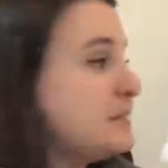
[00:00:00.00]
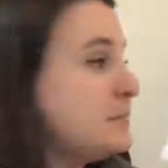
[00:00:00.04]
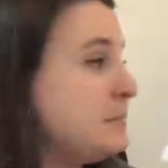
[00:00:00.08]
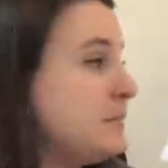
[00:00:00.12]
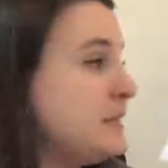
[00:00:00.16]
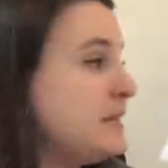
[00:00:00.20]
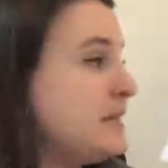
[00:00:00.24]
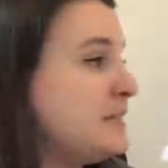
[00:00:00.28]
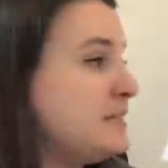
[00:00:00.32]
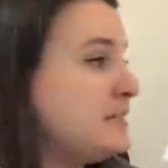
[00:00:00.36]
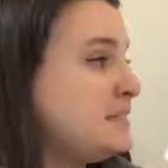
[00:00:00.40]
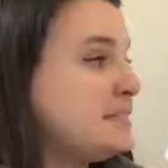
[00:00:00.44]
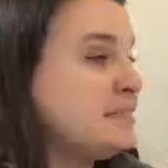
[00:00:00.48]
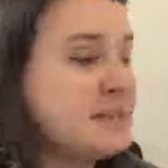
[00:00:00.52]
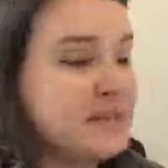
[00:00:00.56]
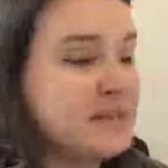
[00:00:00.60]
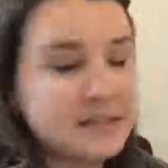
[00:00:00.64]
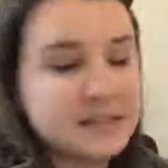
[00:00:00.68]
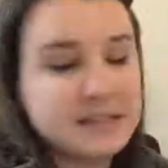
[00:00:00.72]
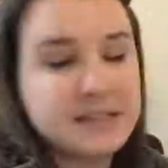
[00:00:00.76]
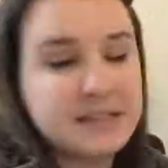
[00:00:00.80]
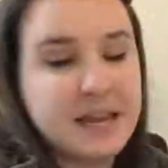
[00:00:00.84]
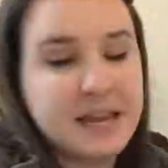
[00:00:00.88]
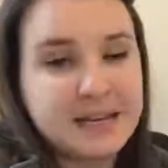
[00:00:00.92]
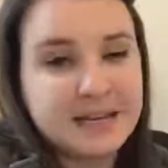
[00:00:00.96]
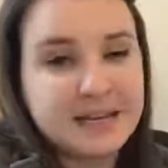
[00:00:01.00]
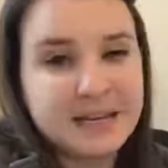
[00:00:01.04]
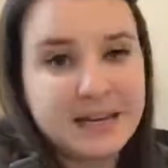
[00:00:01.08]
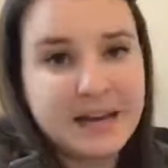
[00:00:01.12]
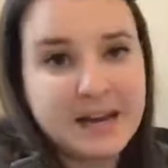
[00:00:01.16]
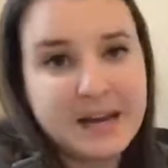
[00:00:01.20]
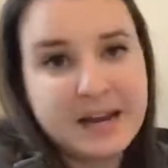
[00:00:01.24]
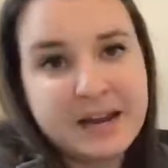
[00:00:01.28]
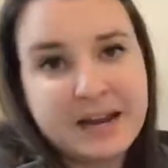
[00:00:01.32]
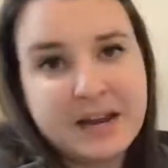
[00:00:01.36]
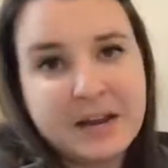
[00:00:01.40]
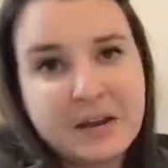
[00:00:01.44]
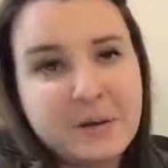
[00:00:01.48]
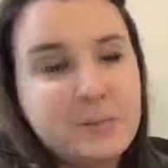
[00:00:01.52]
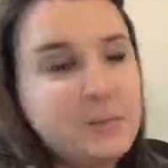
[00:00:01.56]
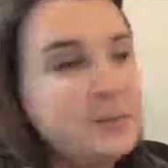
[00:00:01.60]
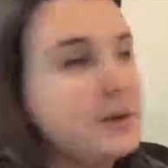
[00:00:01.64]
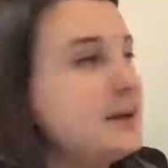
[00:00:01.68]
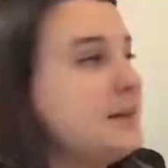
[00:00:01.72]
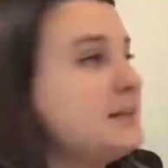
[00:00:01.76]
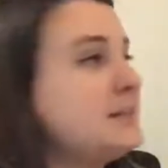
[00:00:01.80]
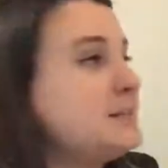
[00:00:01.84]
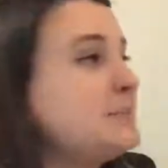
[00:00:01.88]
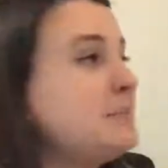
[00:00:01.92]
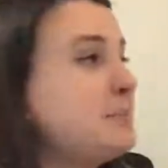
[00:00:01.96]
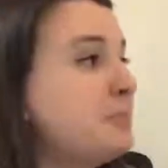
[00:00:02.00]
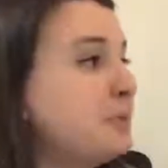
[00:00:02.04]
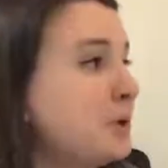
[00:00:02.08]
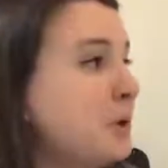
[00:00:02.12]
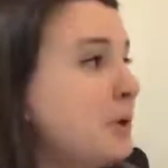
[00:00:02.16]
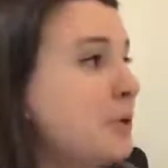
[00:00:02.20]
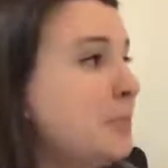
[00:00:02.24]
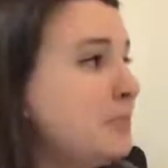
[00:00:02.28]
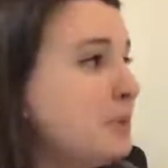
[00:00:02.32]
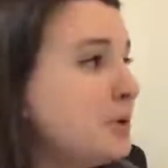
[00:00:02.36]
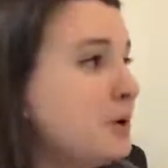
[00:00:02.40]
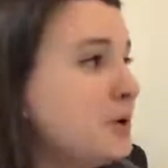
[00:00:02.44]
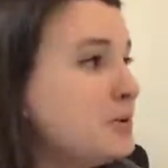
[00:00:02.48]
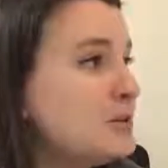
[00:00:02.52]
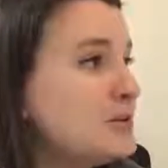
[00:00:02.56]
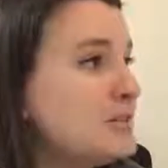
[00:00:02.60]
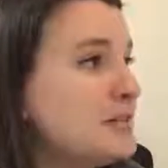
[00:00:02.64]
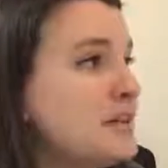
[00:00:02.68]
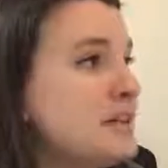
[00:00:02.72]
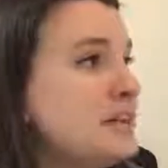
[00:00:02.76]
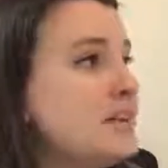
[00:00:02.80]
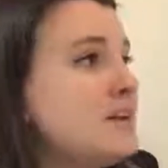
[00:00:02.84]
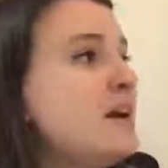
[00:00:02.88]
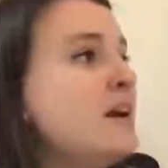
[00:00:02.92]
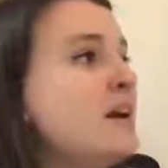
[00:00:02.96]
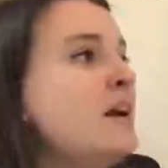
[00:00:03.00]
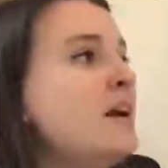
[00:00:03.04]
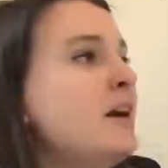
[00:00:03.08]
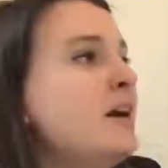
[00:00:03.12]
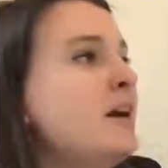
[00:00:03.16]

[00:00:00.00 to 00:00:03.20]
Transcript: PCSK9, but it's proprotein